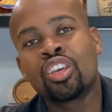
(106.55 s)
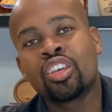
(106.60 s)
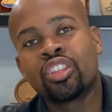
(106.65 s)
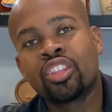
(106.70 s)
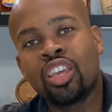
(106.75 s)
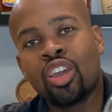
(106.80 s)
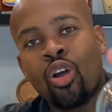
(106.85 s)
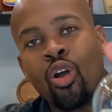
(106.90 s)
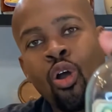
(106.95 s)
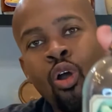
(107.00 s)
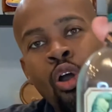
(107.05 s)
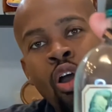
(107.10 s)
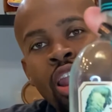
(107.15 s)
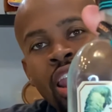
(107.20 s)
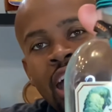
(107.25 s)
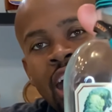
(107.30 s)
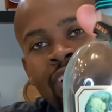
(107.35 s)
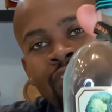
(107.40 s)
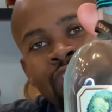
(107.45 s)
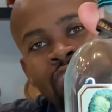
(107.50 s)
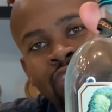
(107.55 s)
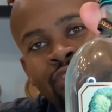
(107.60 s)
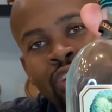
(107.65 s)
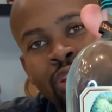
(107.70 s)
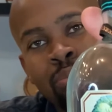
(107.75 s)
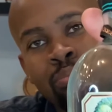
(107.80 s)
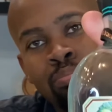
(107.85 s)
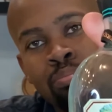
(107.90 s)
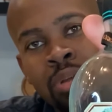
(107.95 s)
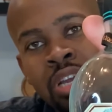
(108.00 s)
they all have
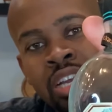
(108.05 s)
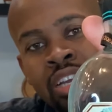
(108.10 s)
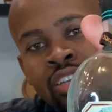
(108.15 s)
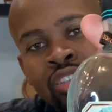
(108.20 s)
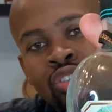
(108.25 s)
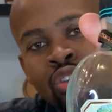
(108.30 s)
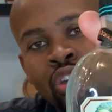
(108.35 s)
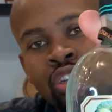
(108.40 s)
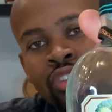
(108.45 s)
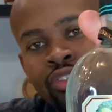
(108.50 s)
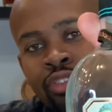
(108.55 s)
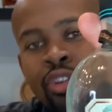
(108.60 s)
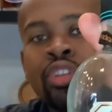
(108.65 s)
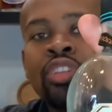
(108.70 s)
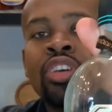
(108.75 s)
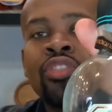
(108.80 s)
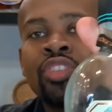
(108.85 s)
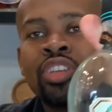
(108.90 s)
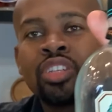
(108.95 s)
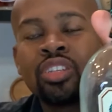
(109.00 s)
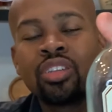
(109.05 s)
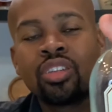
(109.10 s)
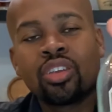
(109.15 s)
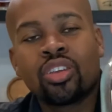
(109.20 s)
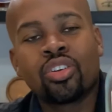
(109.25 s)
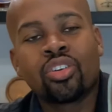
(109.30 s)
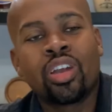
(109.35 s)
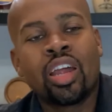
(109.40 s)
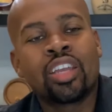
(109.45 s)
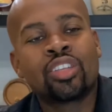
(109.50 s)
different birds on the front of it,
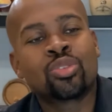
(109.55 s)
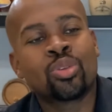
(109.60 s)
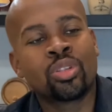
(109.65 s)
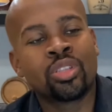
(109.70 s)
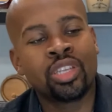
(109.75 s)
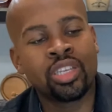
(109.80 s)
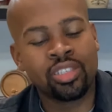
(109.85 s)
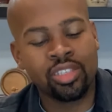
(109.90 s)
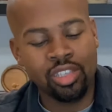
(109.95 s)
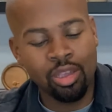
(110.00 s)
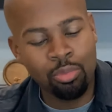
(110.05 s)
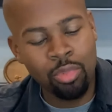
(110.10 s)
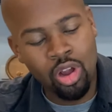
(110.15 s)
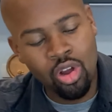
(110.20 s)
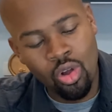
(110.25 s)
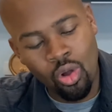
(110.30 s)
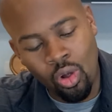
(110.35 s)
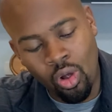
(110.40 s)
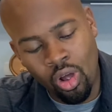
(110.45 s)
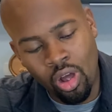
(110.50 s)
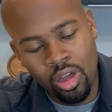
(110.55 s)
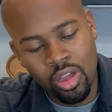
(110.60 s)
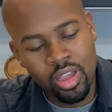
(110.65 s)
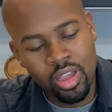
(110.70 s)
right? So this is a macaw,